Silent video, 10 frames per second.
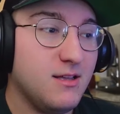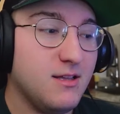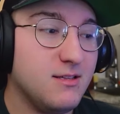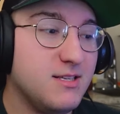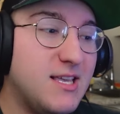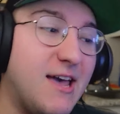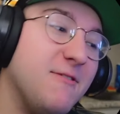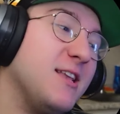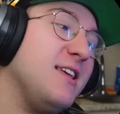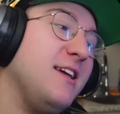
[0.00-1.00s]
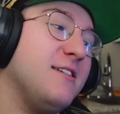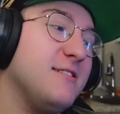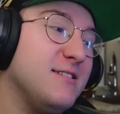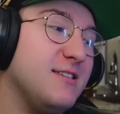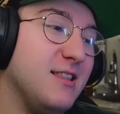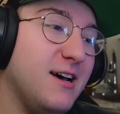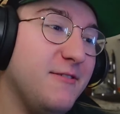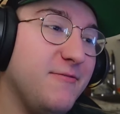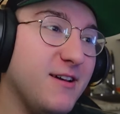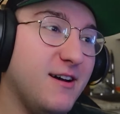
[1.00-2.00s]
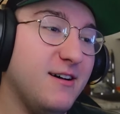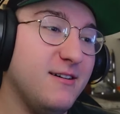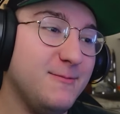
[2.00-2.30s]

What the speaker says: 7 years left, huh?